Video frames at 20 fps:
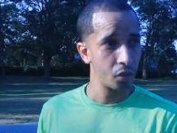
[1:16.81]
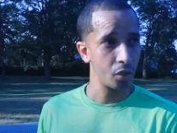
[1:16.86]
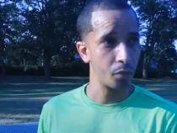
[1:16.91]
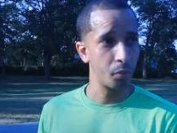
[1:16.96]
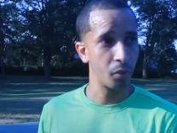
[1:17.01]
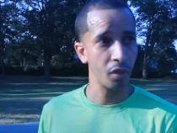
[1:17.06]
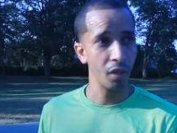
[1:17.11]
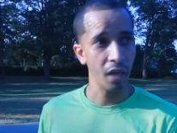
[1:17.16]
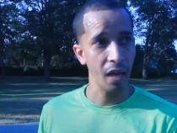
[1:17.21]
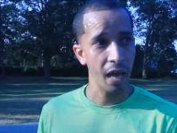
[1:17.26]

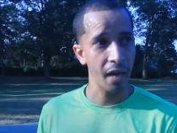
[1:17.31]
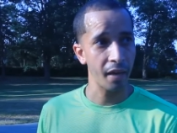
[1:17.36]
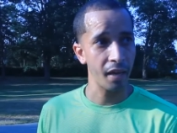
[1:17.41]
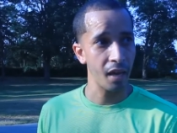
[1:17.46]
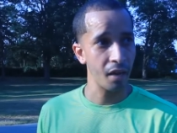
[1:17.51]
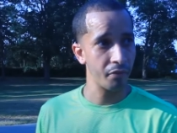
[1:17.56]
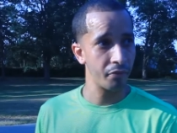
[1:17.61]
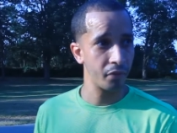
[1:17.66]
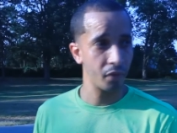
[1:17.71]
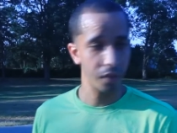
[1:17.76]
she put a lot
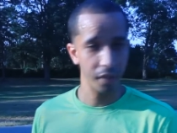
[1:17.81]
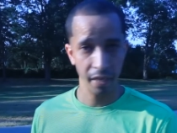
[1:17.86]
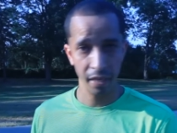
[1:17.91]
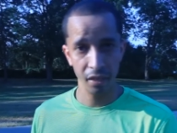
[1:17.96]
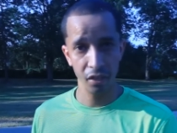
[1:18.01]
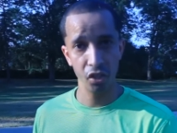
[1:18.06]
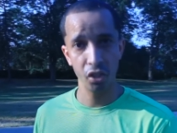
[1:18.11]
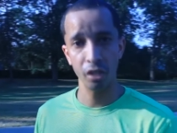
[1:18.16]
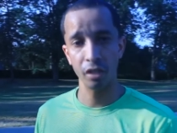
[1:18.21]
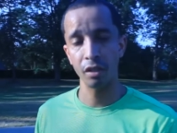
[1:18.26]
of effort and
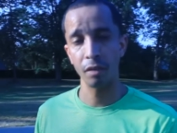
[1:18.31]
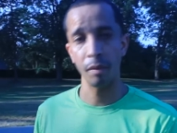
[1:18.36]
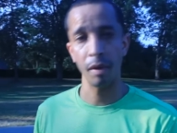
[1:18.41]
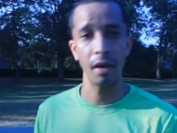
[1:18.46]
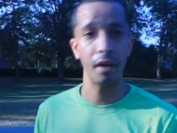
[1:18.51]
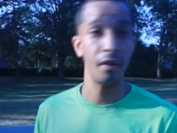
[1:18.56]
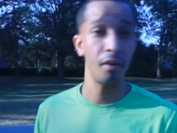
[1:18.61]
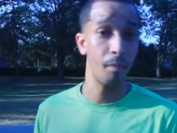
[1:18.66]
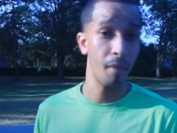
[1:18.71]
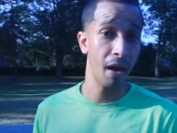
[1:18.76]
energy into
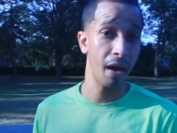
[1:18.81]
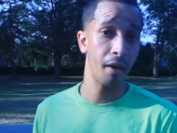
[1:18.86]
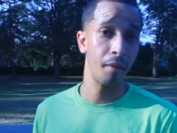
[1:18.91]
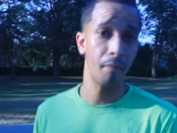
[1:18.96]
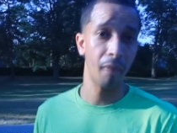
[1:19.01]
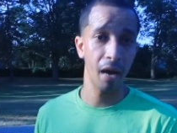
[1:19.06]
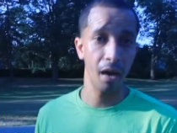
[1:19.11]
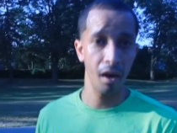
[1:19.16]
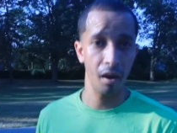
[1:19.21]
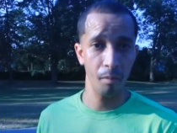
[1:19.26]
my, into
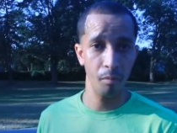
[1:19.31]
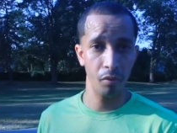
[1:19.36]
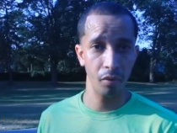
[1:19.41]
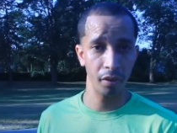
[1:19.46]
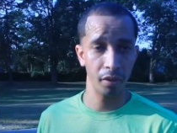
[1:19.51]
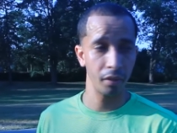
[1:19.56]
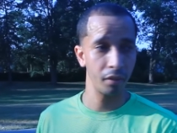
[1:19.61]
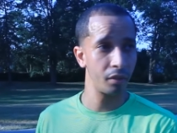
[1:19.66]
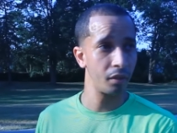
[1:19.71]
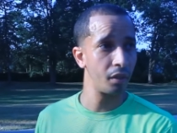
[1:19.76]
my, my
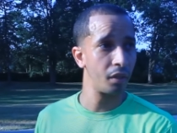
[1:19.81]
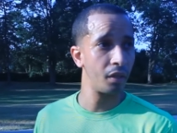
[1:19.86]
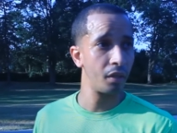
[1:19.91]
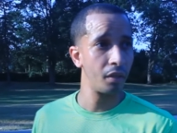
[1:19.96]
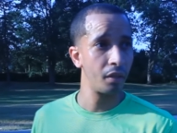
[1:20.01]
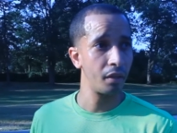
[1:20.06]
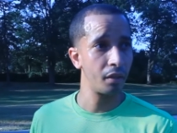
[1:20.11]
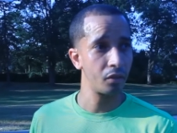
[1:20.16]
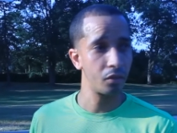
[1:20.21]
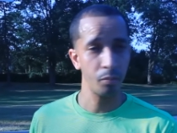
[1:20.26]
upbringing
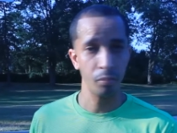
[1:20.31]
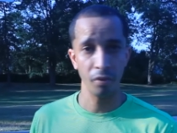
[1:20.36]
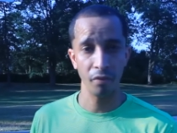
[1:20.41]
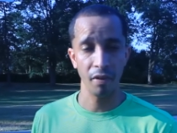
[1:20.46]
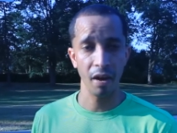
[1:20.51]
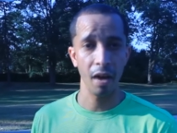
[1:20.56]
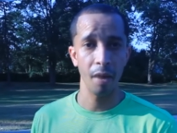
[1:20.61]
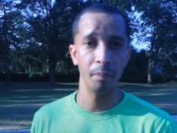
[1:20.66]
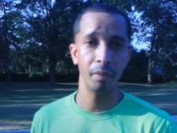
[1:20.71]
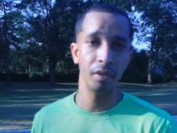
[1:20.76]
and to
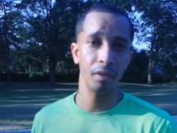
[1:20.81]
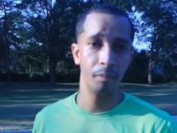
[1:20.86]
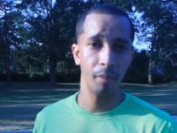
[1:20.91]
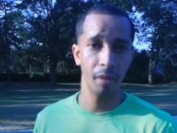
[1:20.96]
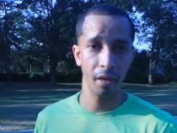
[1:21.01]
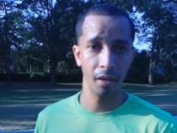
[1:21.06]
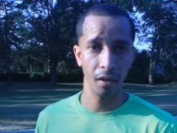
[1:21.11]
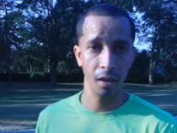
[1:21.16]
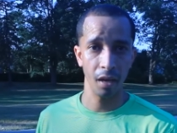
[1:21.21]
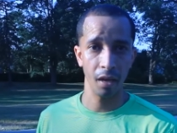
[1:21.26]
provide me a
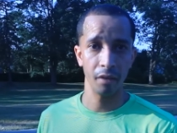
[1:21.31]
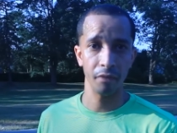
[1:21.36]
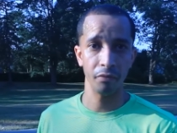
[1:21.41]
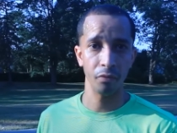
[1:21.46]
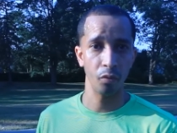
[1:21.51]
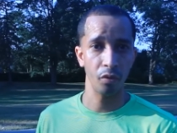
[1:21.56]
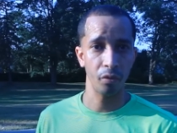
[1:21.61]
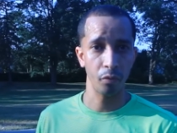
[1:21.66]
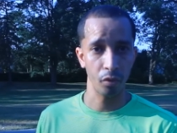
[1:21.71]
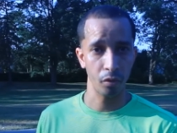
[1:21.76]
better life
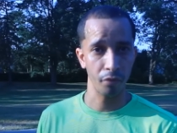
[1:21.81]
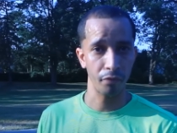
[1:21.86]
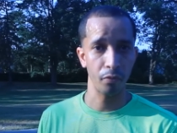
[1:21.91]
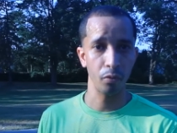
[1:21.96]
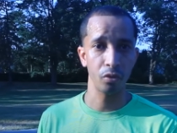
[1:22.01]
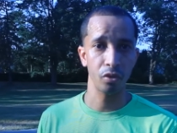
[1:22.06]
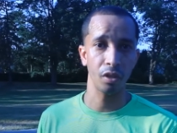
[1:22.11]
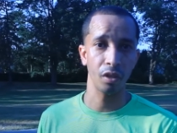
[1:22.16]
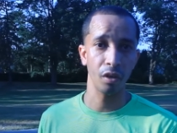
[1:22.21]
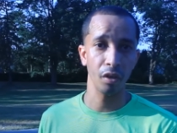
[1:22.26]
with the
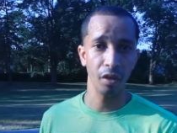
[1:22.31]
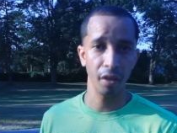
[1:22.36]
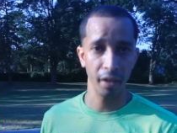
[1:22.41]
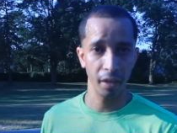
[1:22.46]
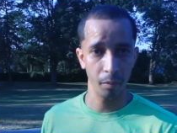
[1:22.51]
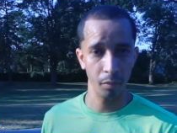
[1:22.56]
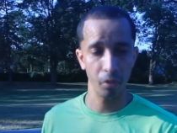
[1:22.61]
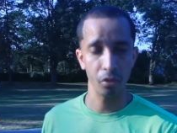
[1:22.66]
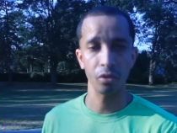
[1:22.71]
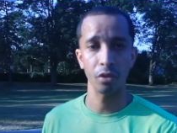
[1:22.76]
fruits of her
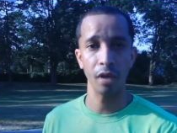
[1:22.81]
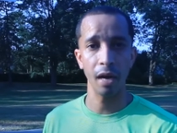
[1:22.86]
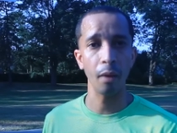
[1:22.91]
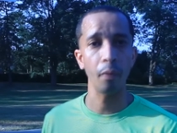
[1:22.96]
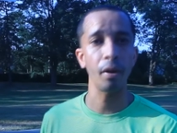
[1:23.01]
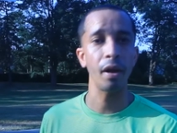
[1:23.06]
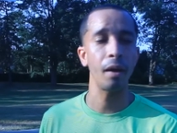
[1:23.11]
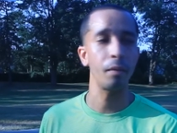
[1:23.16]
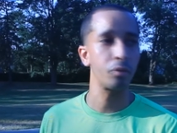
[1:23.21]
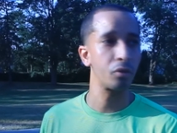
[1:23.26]
labor, so
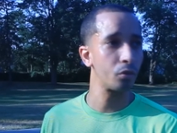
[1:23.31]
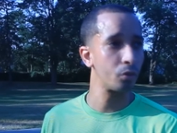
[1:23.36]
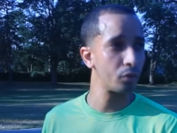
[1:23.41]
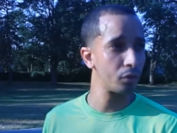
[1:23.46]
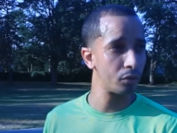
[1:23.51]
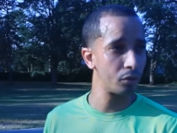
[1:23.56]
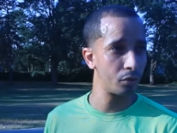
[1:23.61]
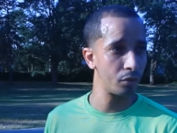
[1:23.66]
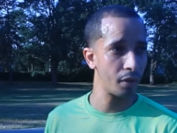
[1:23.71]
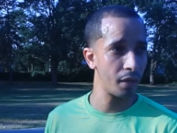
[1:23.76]
I would
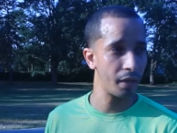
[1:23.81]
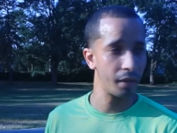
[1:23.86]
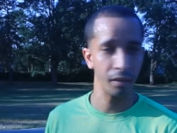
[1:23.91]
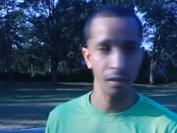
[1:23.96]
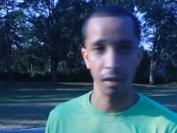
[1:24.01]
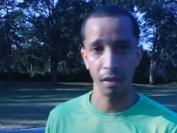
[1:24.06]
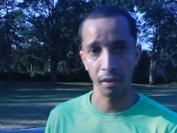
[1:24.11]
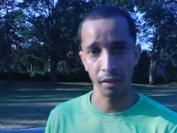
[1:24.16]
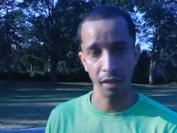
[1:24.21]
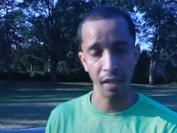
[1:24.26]
absolutely do that
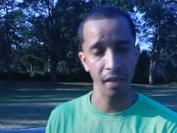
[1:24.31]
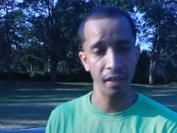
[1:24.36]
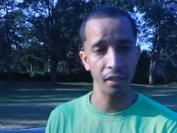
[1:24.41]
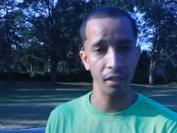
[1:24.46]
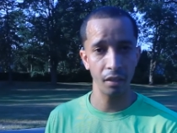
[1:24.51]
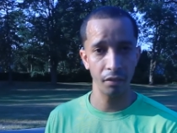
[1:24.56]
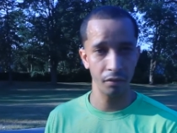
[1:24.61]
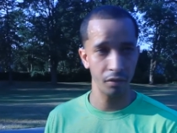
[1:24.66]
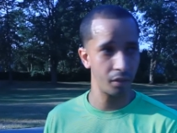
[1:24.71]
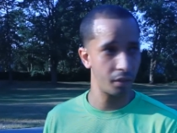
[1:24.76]
on
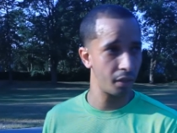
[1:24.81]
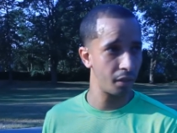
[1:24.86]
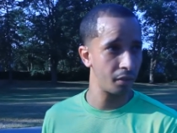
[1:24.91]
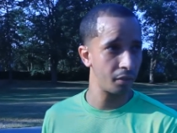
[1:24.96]
any given